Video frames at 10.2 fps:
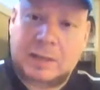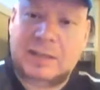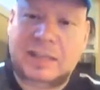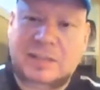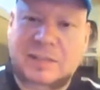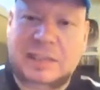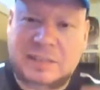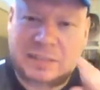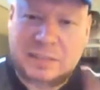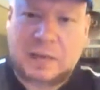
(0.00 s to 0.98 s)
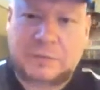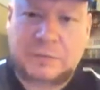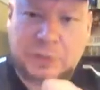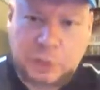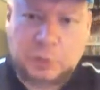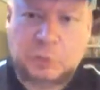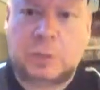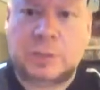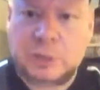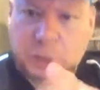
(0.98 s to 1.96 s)
This is stuff you,
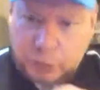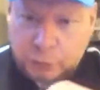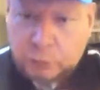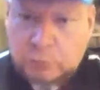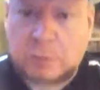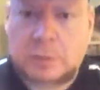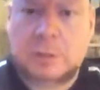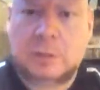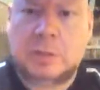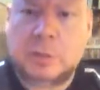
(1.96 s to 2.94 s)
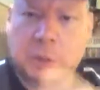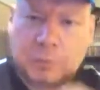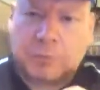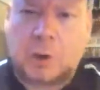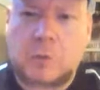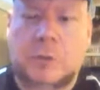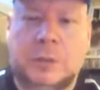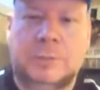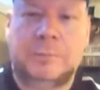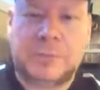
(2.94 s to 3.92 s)
new
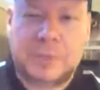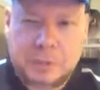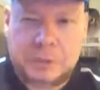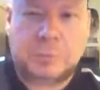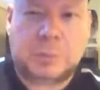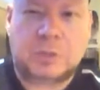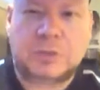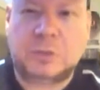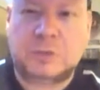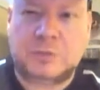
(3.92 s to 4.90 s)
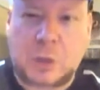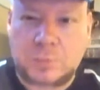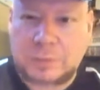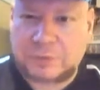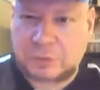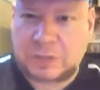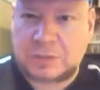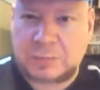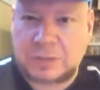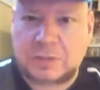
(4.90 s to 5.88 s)
follower, you person who's followed me for
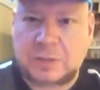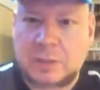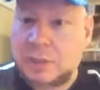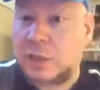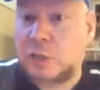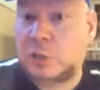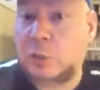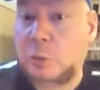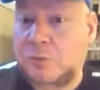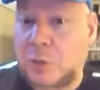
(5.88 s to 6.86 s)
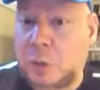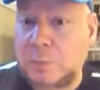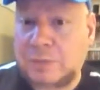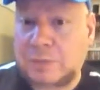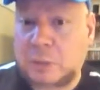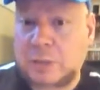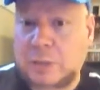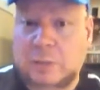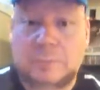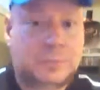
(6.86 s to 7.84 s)
6 months, you who followed me for a
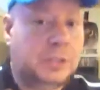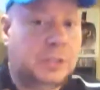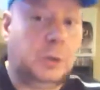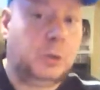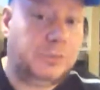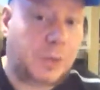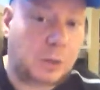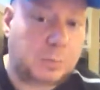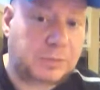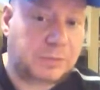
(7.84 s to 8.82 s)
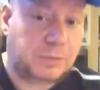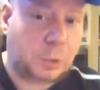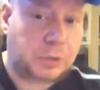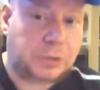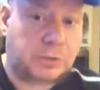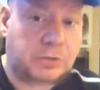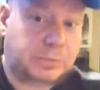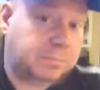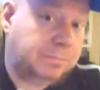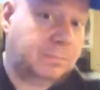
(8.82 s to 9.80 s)
year, you who followed me for 4
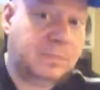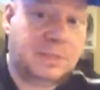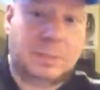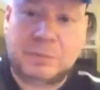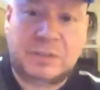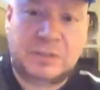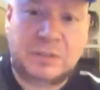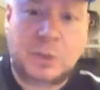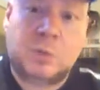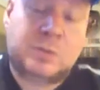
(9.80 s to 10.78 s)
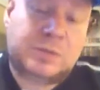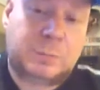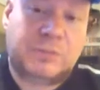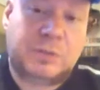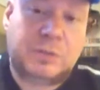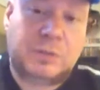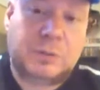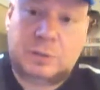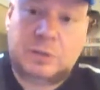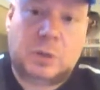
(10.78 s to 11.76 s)
years. Some of this you know, some of you
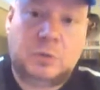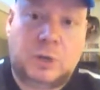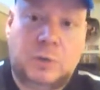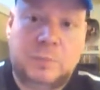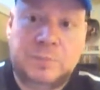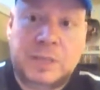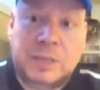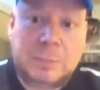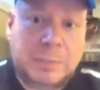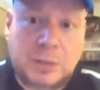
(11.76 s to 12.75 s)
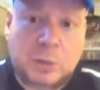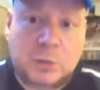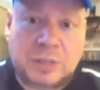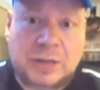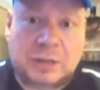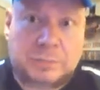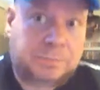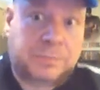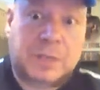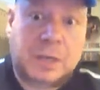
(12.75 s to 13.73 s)
you don't know. Maybe you don't care.
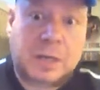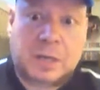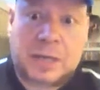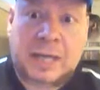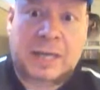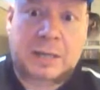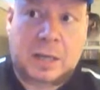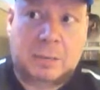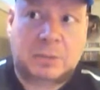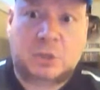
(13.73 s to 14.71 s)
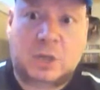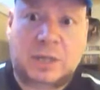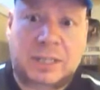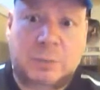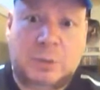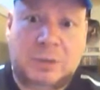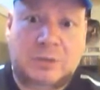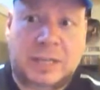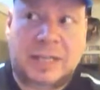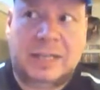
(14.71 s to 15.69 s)
Hey, I'm just trying to keep you
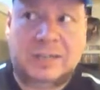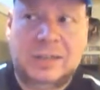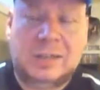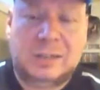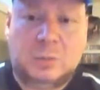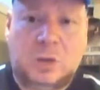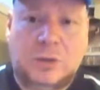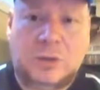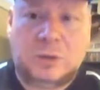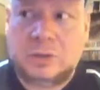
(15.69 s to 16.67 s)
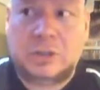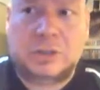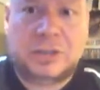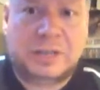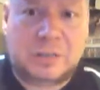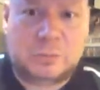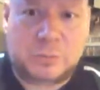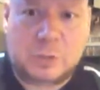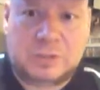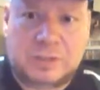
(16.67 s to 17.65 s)
entertained while you're cooking that
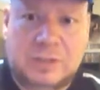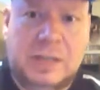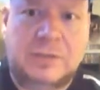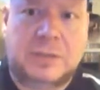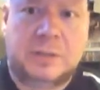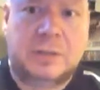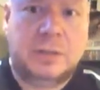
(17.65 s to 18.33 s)
roast in the oven.